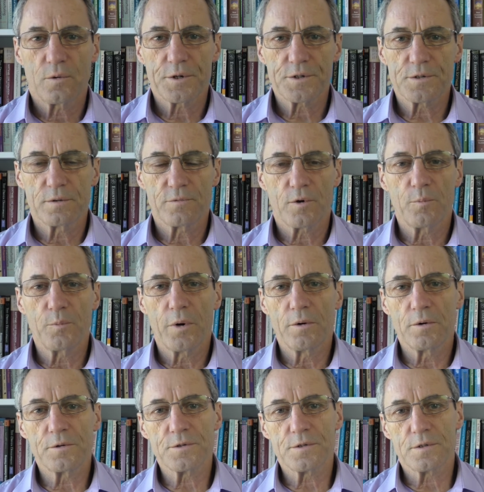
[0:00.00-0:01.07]
question of
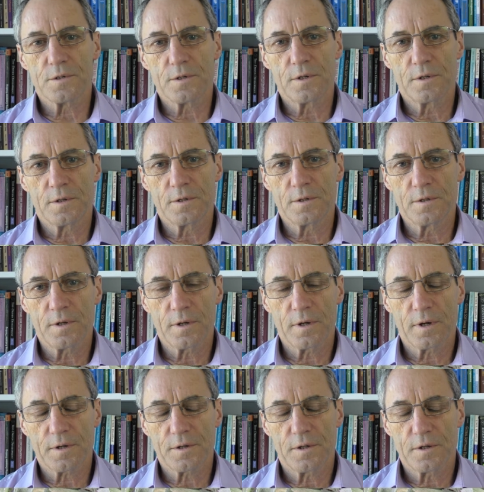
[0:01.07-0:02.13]
components in an
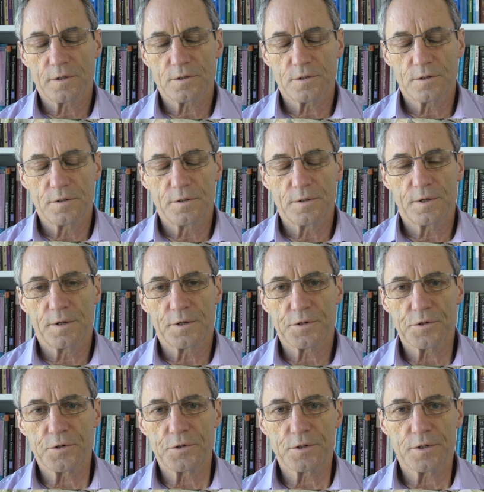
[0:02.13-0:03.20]
architecture, in an
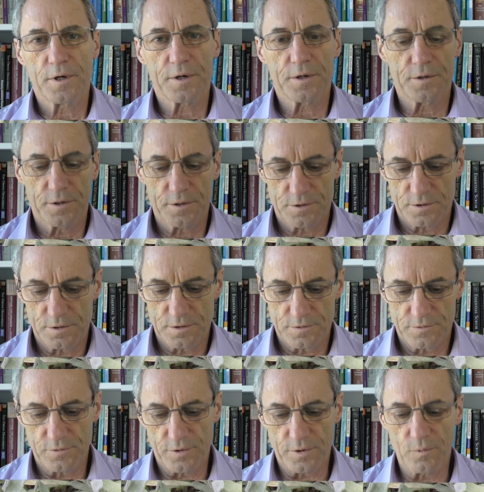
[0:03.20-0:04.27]
execution architecture,
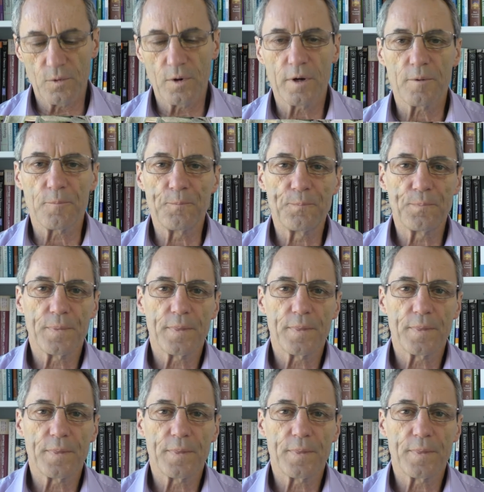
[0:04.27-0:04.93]
just for a little while.